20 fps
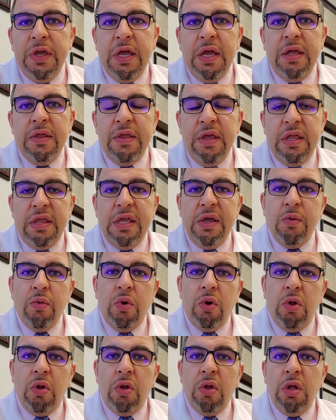and then they
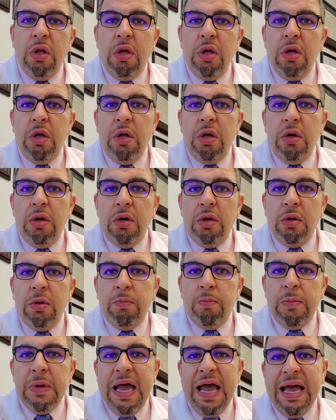will
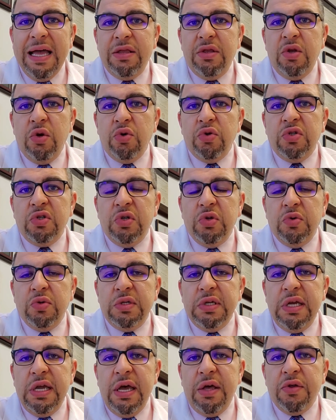add those 2
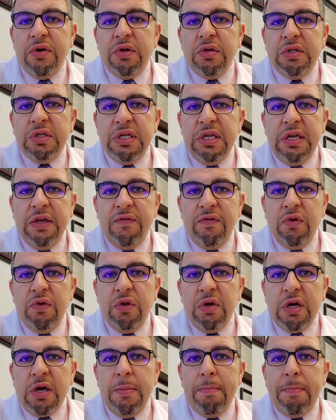together to give you
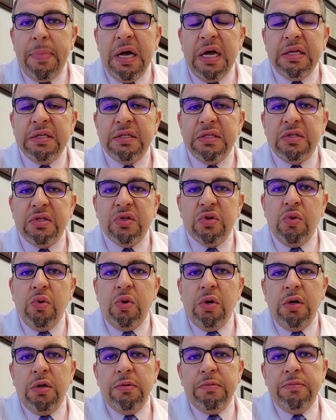the composite
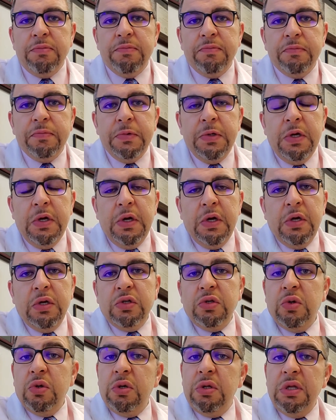score.
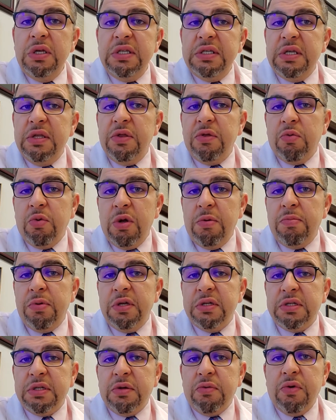So Gleason 3
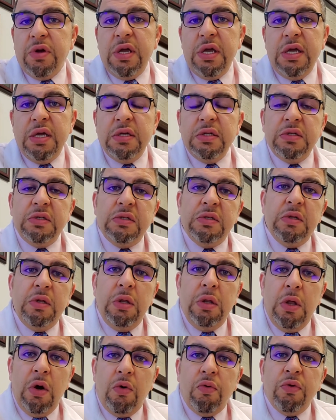plus 3 is
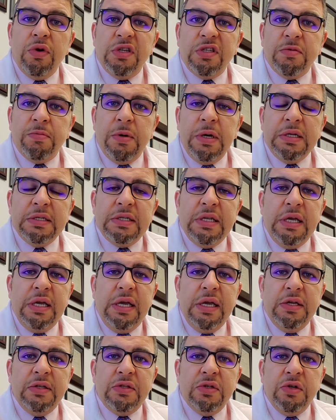low-risk prostate
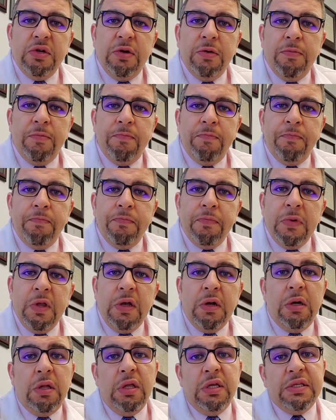cancer.
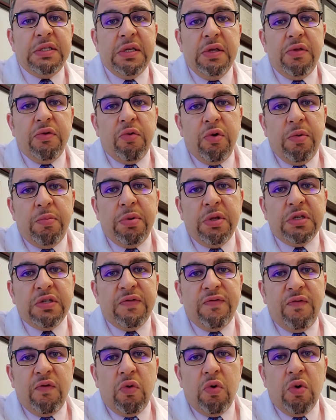Gleason 3 plus
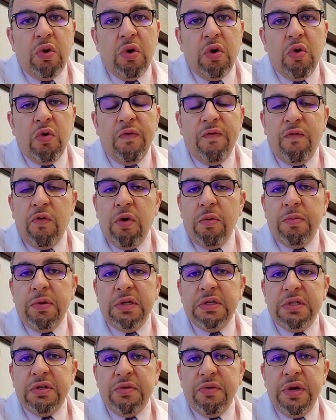4, or 4
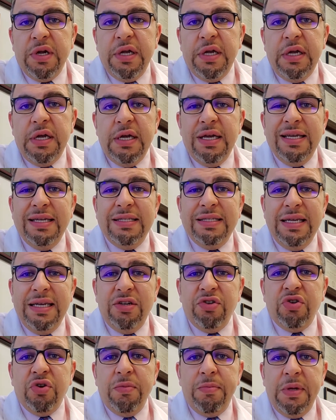plus 3, is
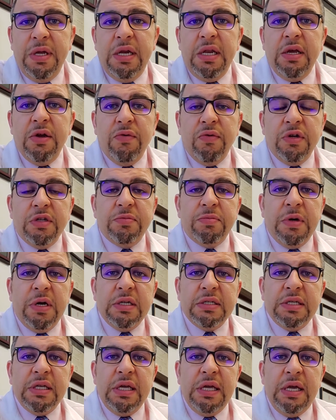intermediate-risk
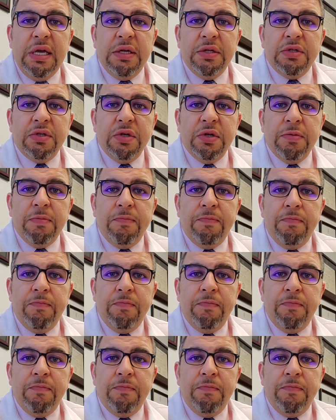prostate cancer.